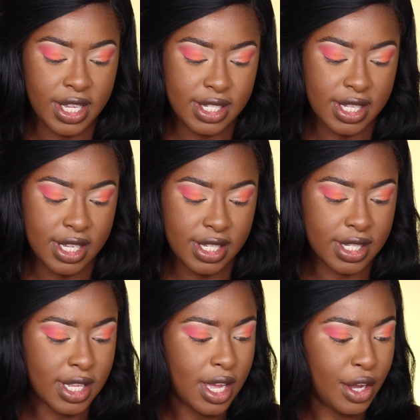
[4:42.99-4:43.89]
is
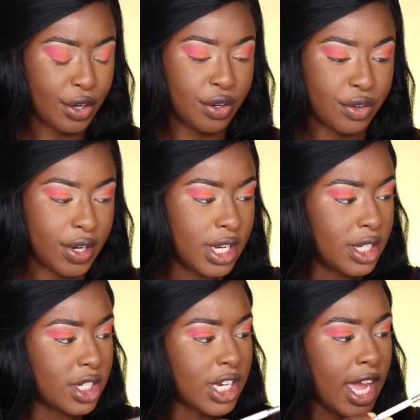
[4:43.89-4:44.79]
this
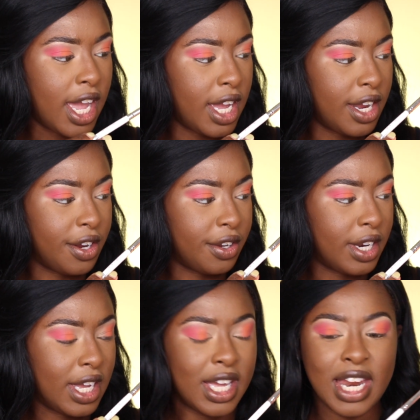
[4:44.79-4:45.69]
green shade here
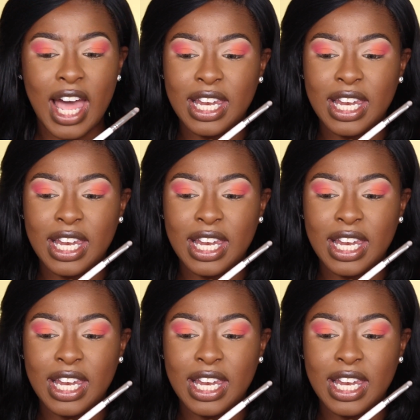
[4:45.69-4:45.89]
on the end.